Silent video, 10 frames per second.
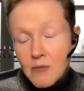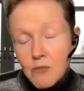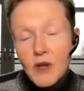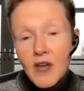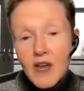
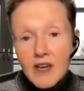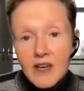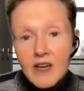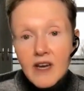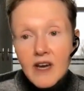I'm
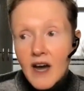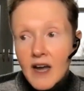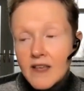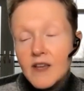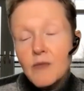okay.
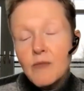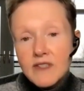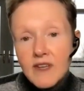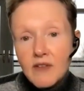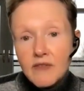I like
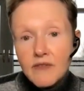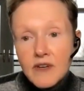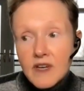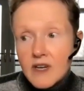myself.